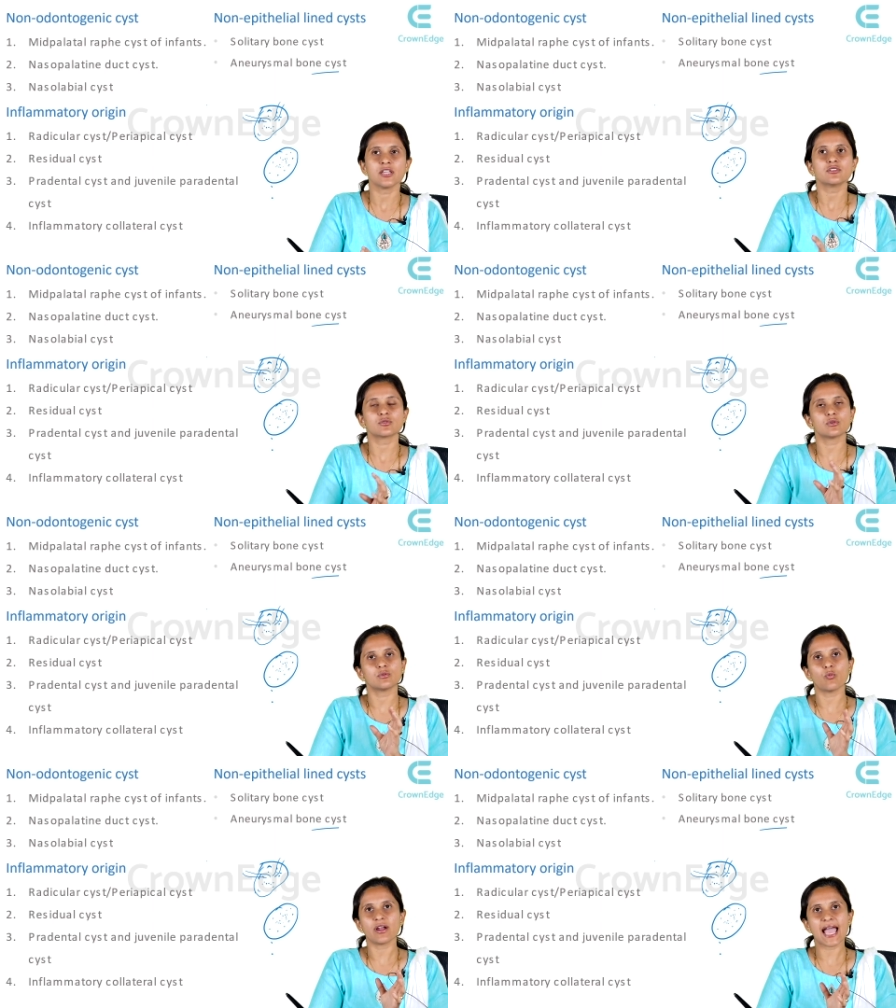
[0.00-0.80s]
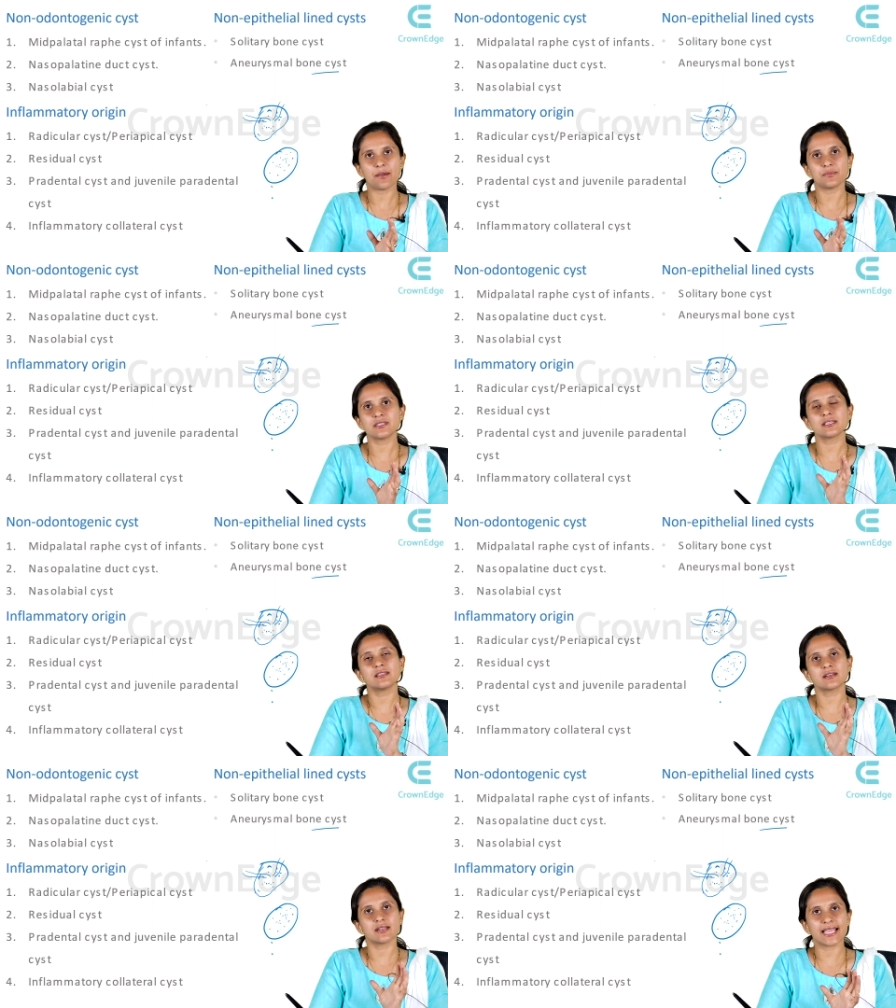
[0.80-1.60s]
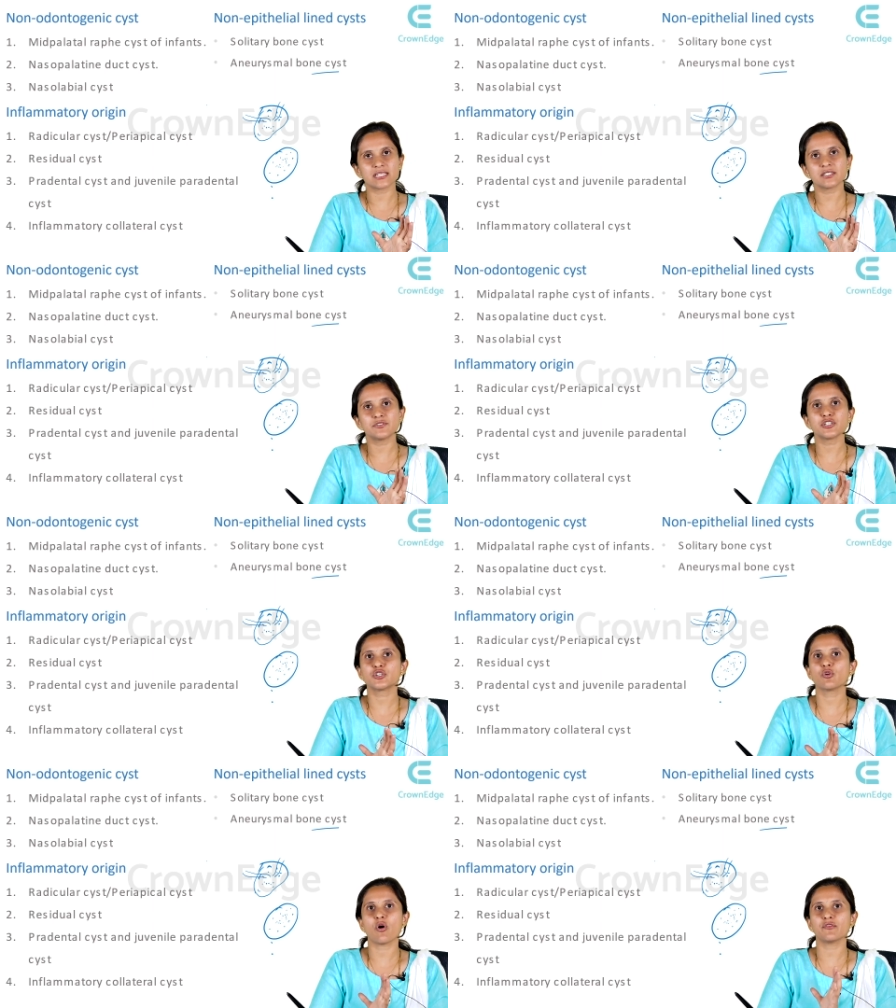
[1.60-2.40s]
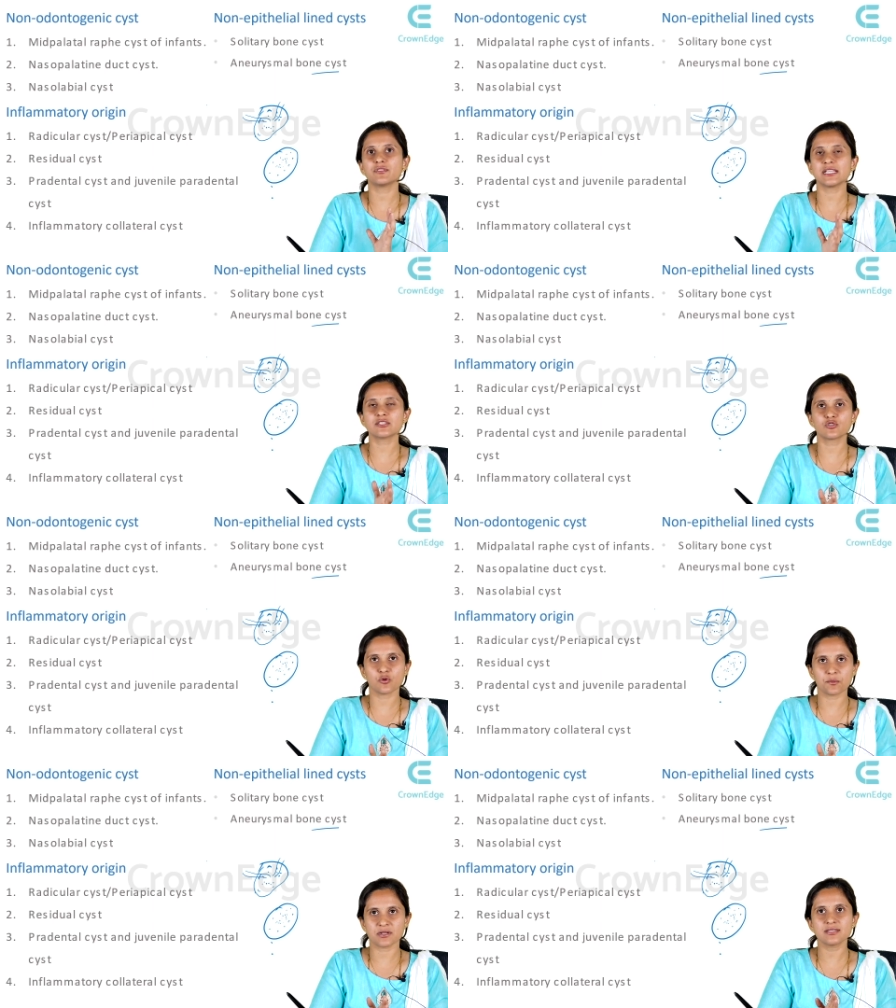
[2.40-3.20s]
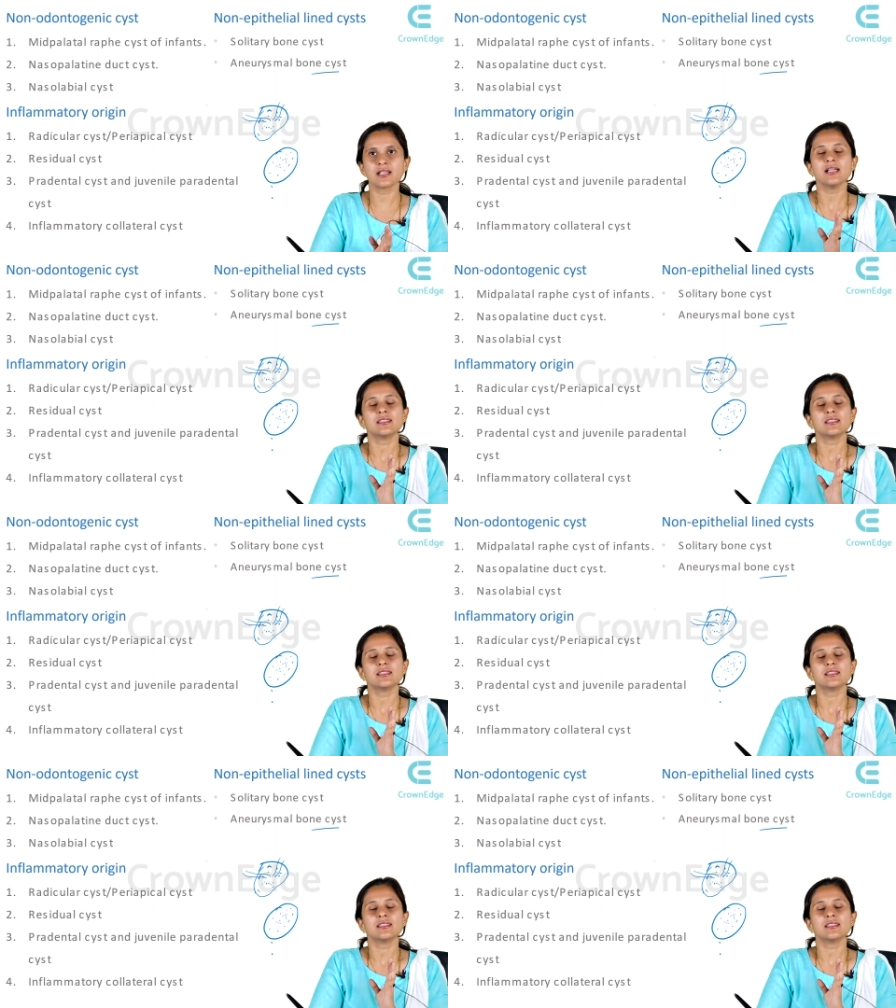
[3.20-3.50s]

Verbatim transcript: So what happens in the connective tissue of these tumors,